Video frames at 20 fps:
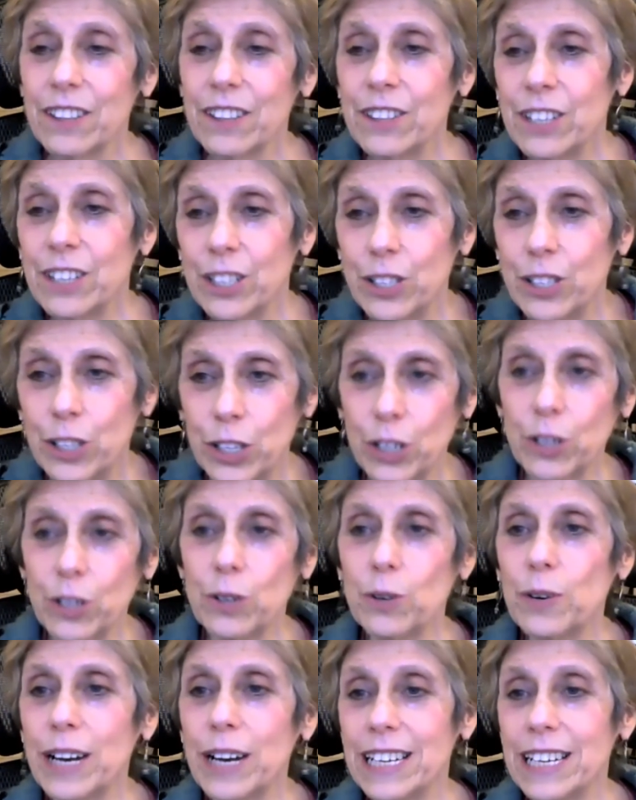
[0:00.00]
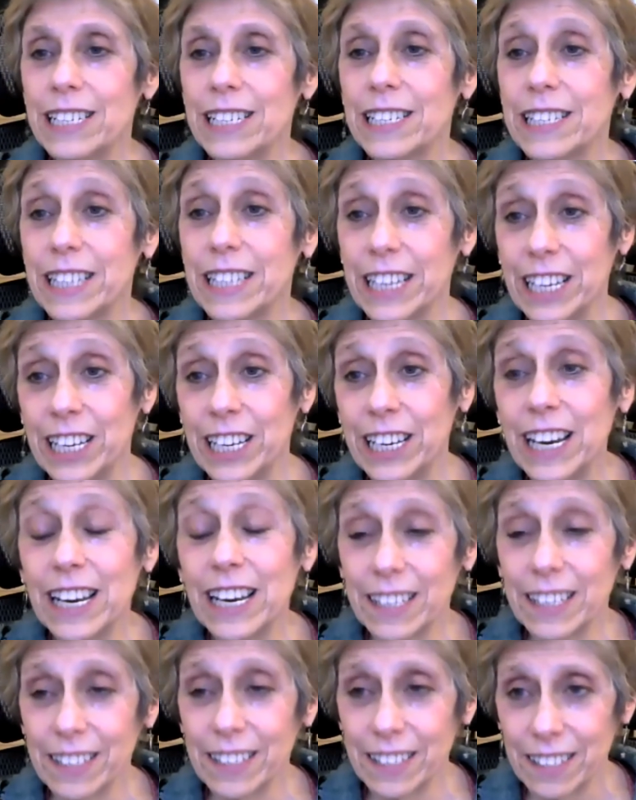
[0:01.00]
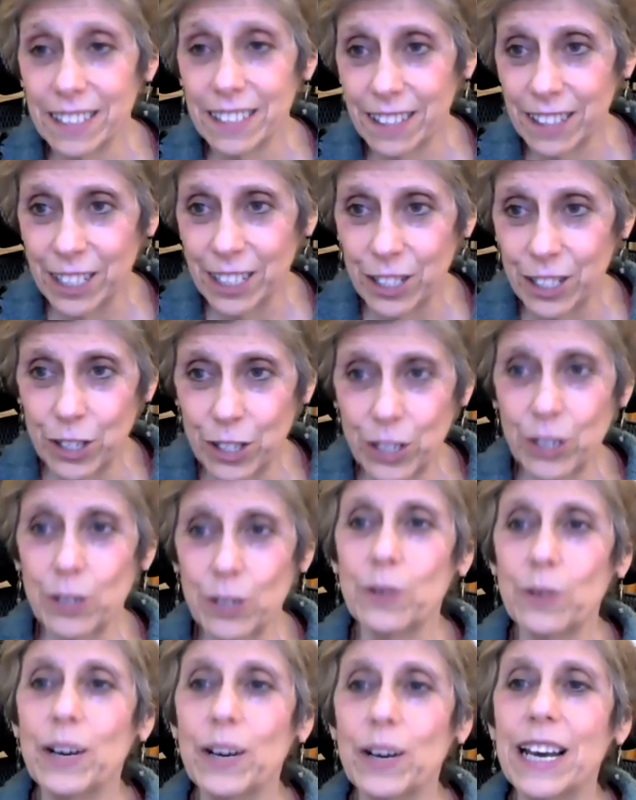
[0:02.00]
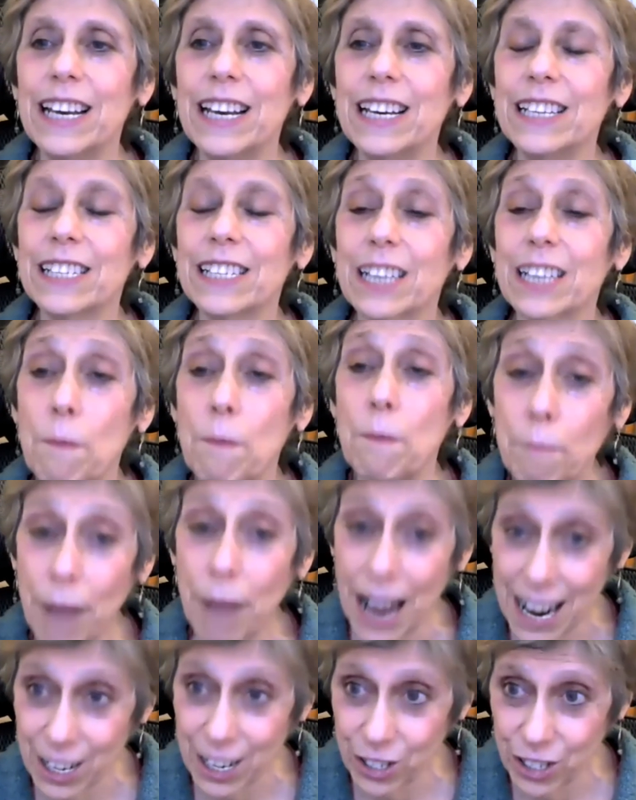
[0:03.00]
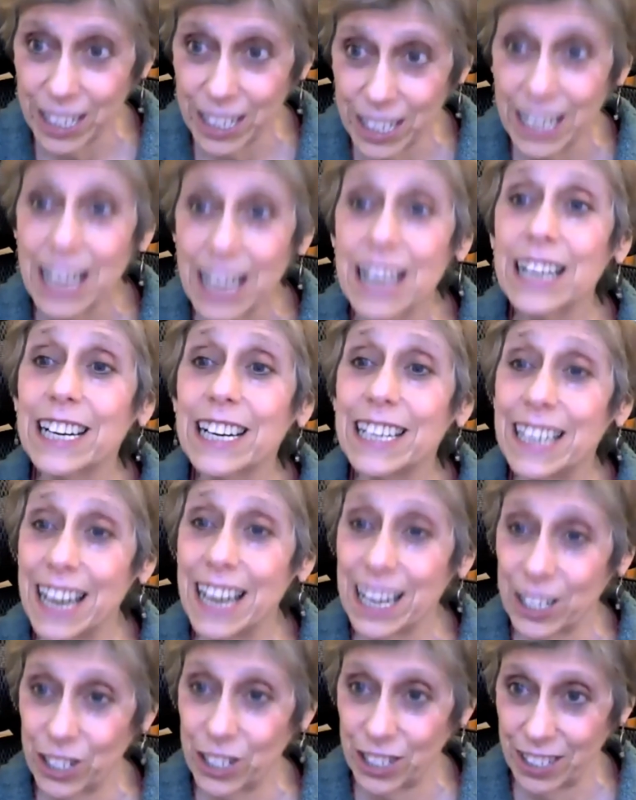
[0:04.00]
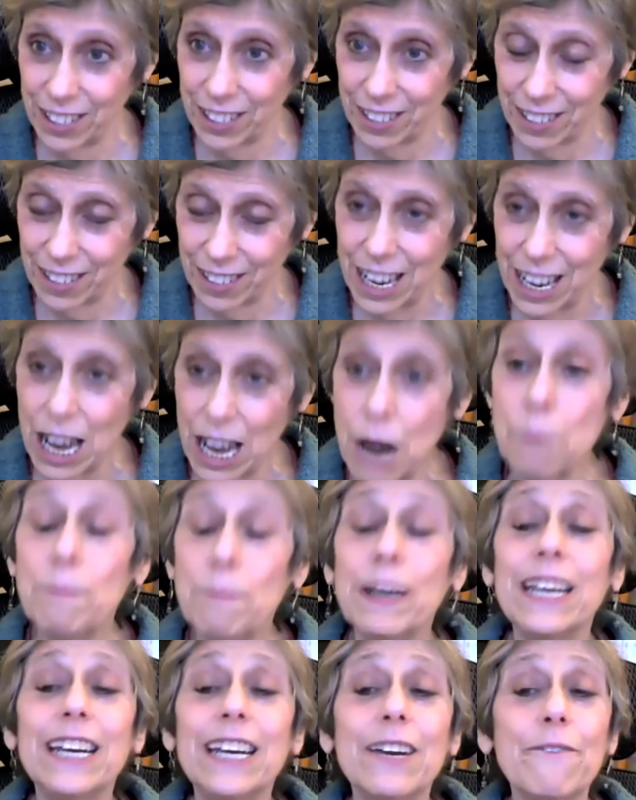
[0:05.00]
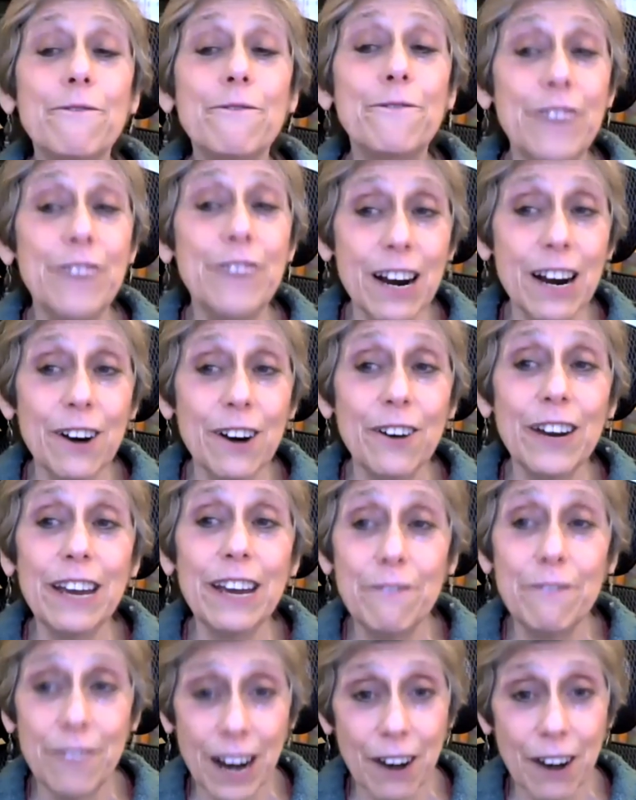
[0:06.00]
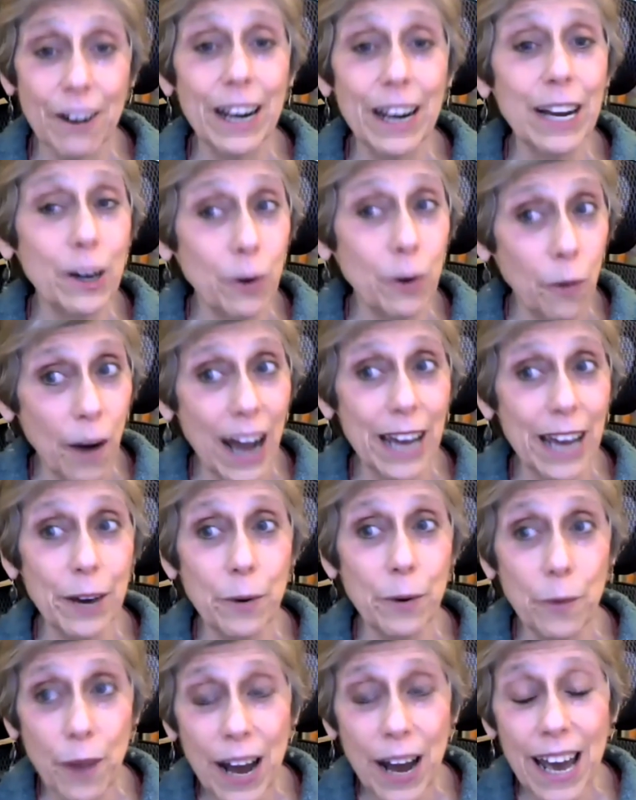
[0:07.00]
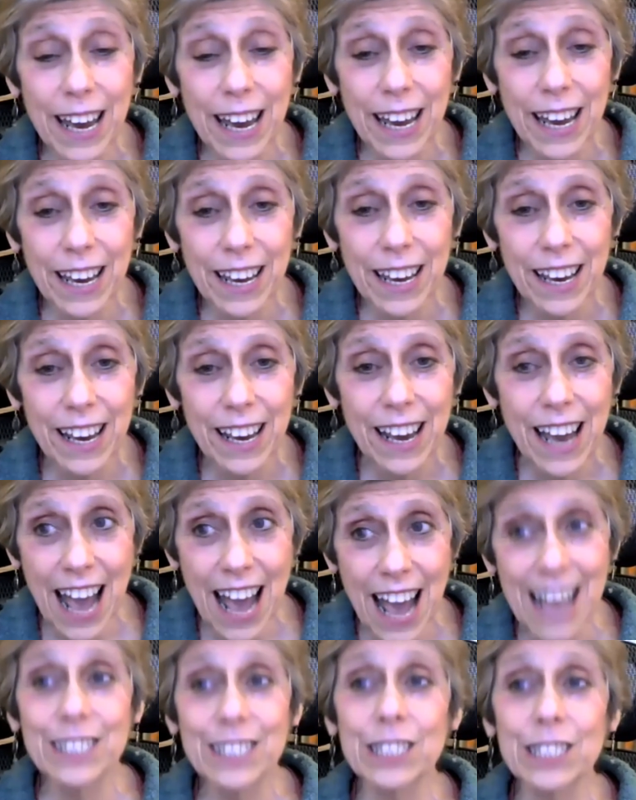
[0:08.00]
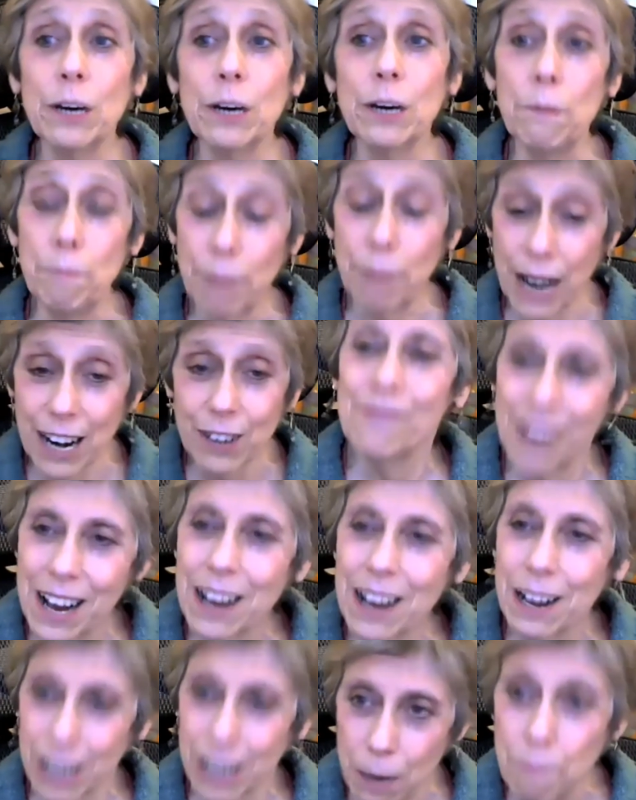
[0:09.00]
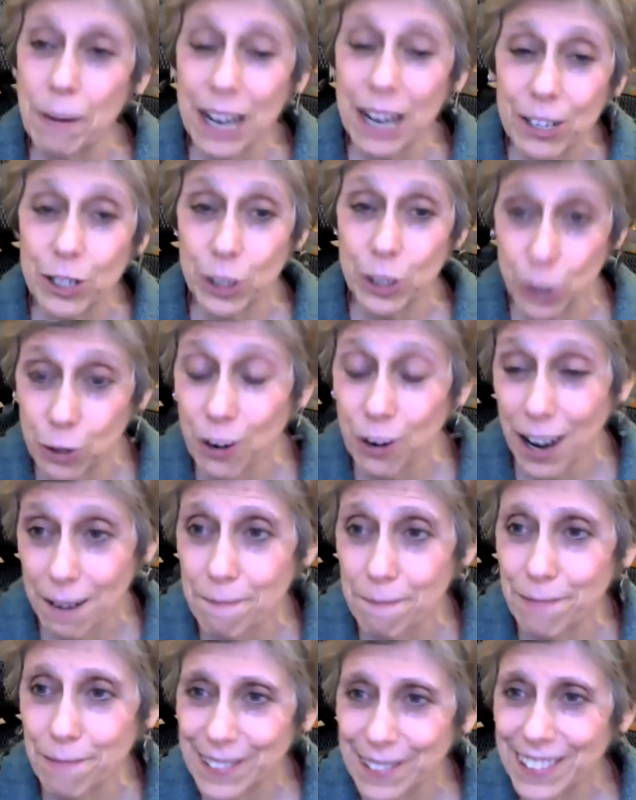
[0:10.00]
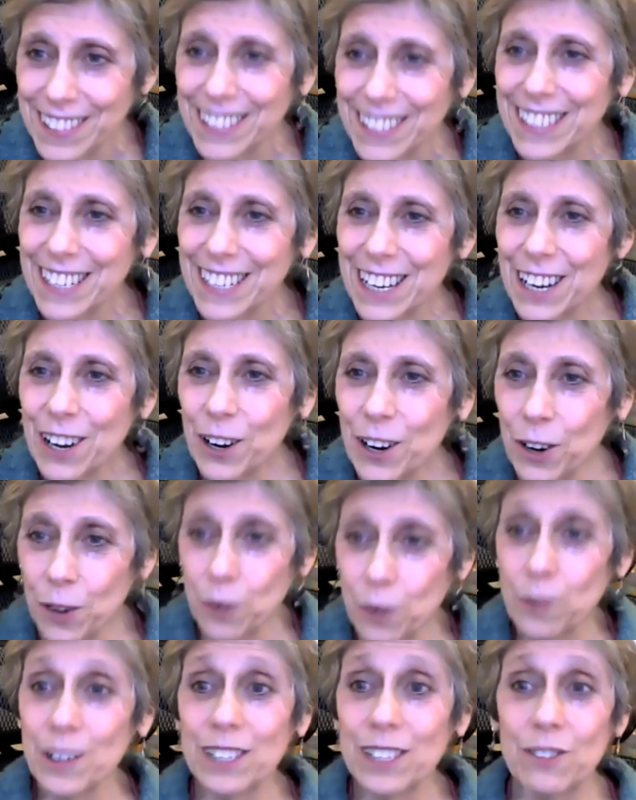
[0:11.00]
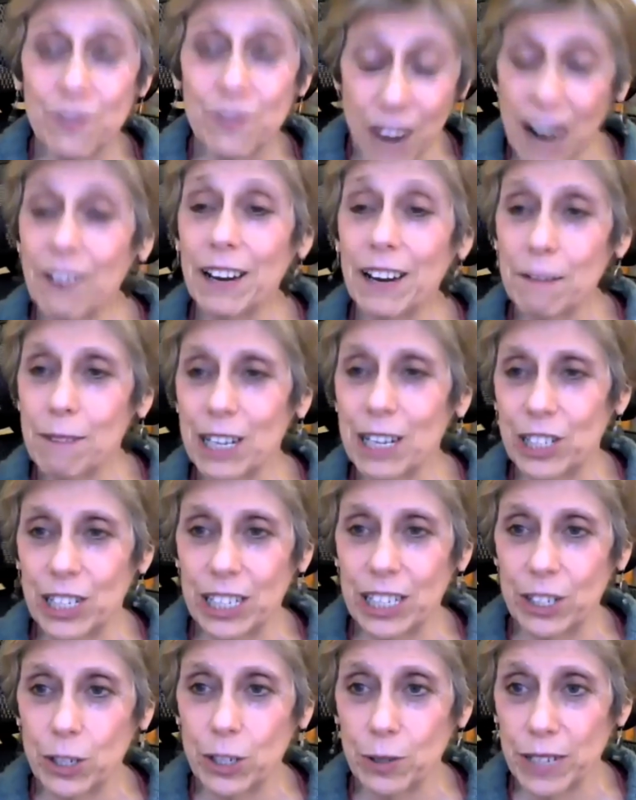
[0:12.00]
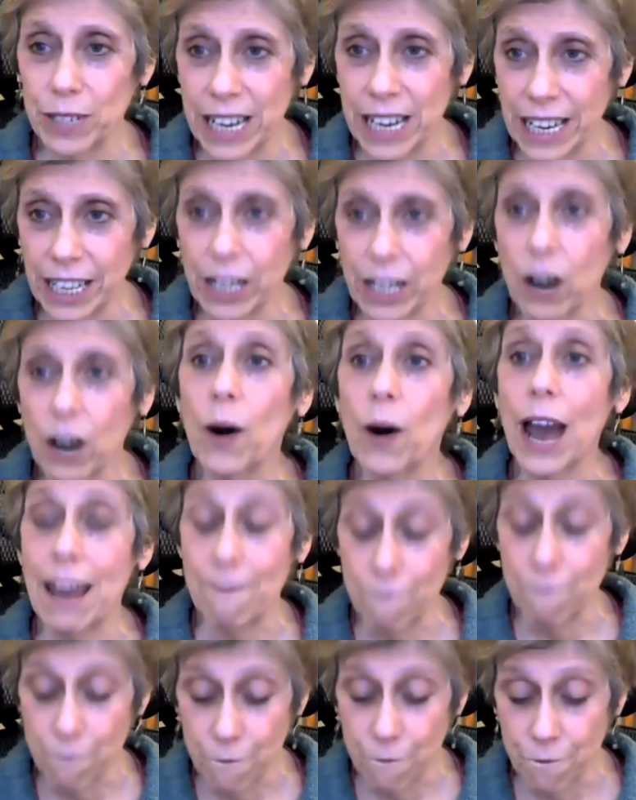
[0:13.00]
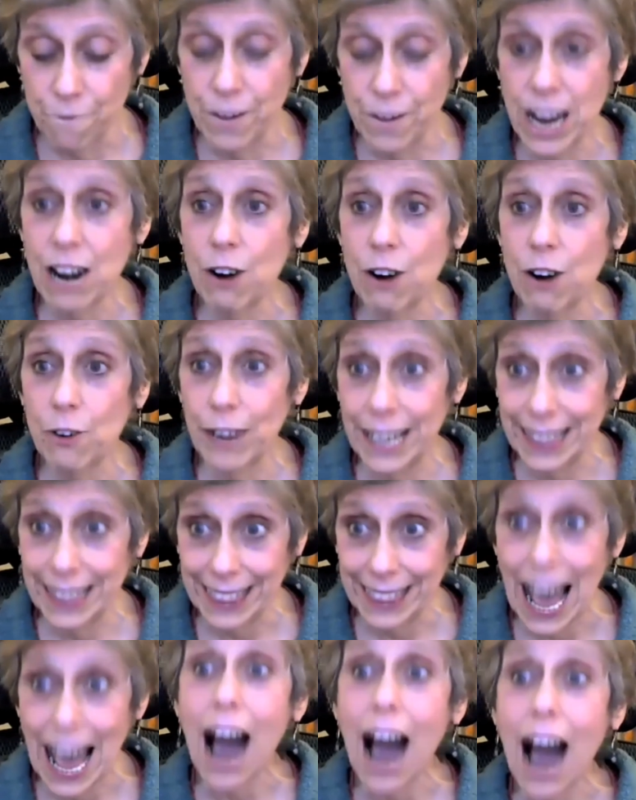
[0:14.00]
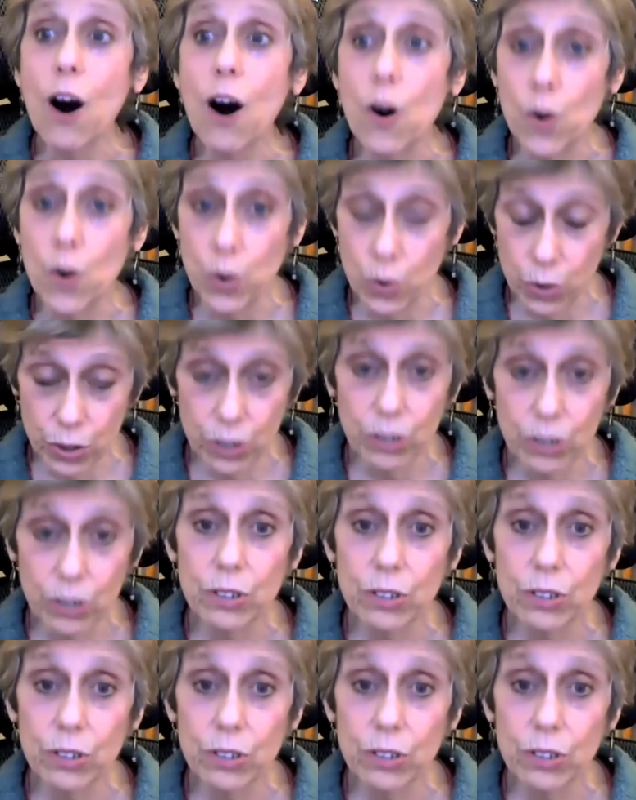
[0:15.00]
the two is the yin. The two is compassion, connection, but in a very, very quiet way as compared, compared to Trump, who was very much into ego and very loud.